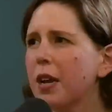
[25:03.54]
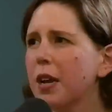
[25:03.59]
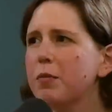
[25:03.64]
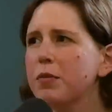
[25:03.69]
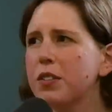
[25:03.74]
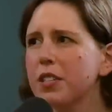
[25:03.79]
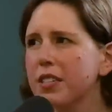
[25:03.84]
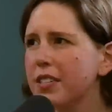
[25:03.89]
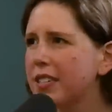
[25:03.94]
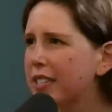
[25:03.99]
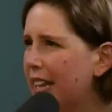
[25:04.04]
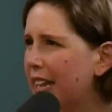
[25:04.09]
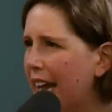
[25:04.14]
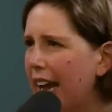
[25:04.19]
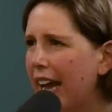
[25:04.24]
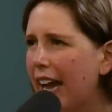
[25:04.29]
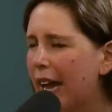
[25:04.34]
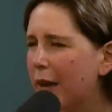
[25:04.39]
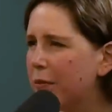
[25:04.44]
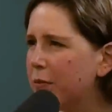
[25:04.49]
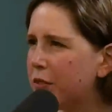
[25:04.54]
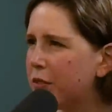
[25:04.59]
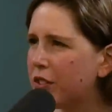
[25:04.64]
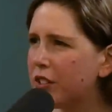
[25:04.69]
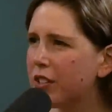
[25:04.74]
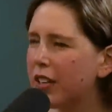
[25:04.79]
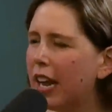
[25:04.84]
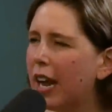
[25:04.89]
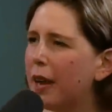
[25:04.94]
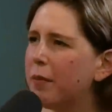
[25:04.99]
So I'm just, yeah, yeah I'm,
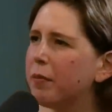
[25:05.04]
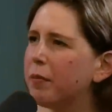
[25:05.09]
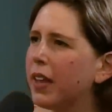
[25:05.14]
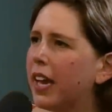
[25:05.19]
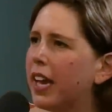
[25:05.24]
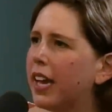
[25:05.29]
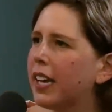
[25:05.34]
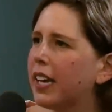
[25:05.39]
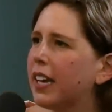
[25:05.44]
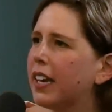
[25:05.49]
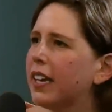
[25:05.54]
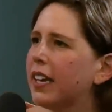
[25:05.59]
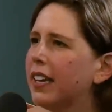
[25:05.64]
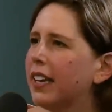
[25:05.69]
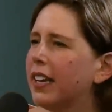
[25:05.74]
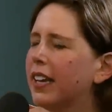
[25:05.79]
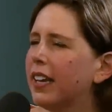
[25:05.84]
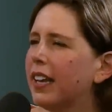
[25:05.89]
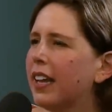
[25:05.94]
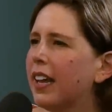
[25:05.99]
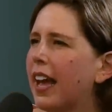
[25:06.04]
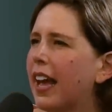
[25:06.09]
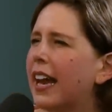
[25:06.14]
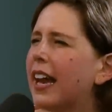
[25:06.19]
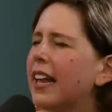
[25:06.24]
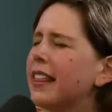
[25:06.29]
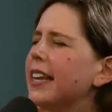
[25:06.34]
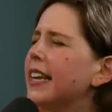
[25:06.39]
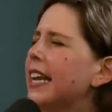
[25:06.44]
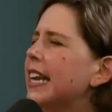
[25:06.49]
I'm like, and
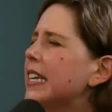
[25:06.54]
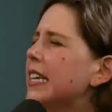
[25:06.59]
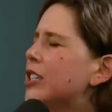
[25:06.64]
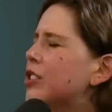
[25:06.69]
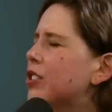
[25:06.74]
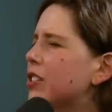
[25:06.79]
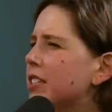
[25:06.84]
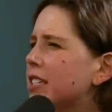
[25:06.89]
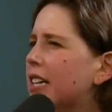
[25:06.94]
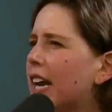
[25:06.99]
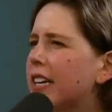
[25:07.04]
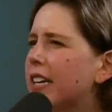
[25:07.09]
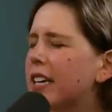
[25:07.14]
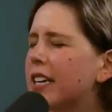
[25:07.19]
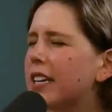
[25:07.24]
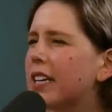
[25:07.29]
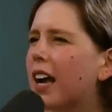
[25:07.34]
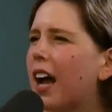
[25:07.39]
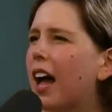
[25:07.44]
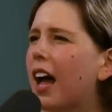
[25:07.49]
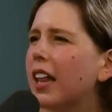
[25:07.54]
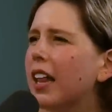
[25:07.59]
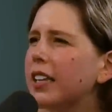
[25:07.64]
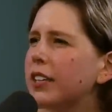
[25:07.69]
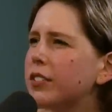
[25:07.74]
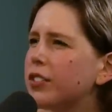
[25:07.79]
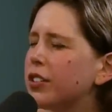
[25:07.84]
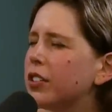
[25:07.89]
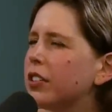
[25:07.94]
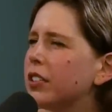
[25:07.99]
I think I had just gotten into
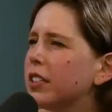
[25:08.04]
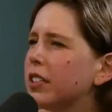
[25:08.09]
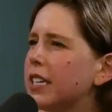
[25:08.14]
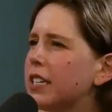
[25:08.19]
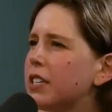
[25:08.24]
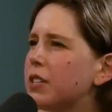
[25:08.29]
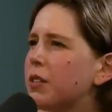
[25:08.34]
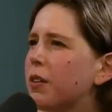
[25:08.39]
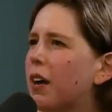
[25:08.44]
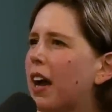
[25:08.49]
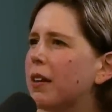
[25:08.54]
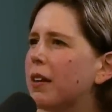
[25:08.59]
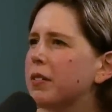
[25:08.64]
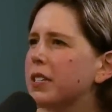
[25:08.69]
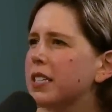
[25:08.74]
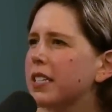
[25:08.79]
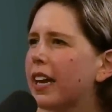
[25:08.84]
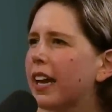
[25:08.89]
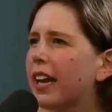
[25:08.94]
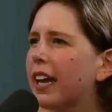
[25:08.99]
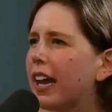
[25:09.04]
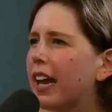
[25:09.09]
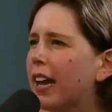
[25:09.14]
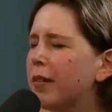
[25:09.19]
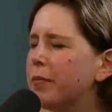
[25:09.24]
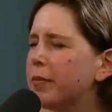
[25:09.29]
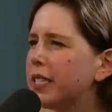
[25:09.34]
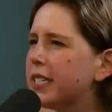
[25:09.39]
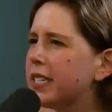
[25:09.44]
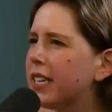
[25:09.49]
college early, so I was like, That's
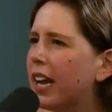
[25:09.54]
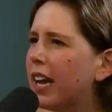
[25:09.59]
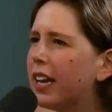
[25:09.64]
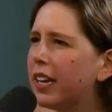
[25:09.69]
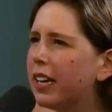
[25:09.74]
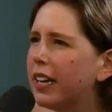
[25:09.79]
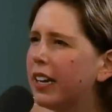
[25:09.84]
I'm set.